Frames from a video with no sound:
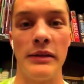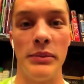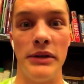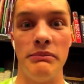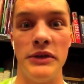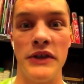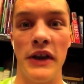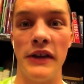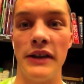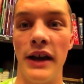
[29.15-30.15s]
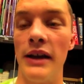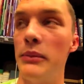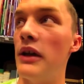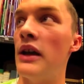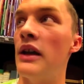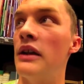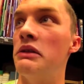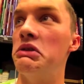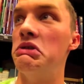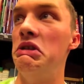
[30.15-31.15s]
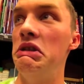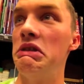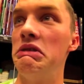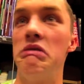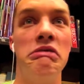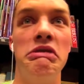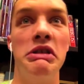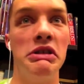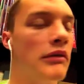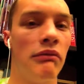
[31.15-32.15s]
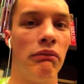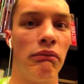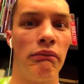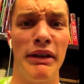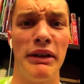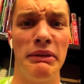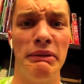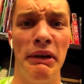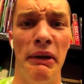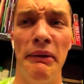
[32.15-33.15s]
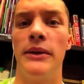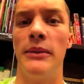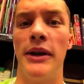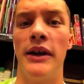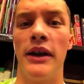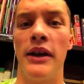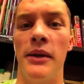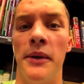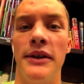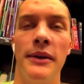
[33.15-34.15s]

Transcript: But just killing time, and yeah, I don't know. What am I talking about?